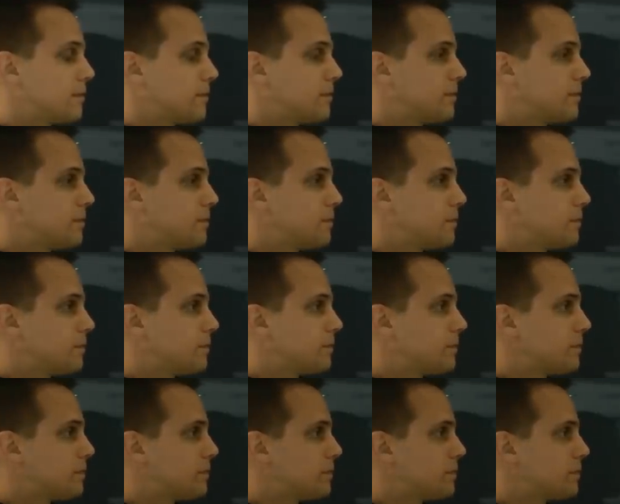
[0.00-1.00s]

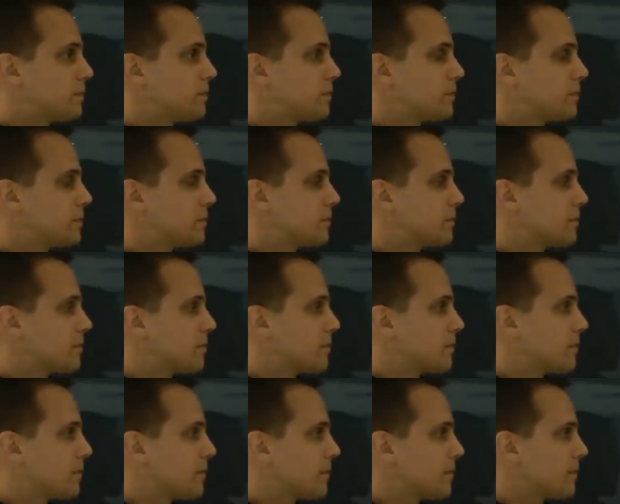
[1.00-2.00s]

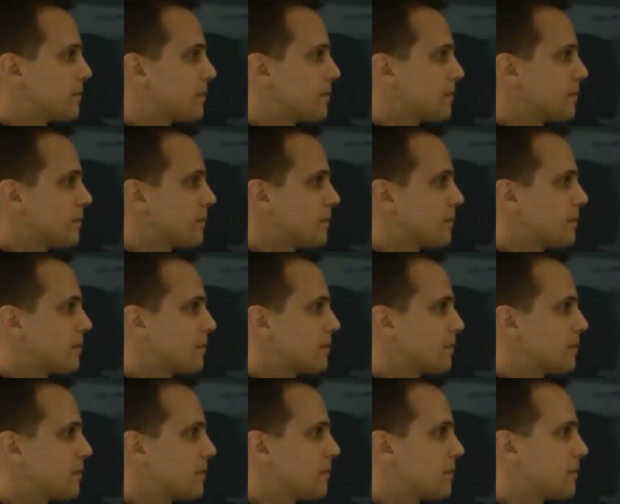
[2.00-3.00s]
This person isn't speaking.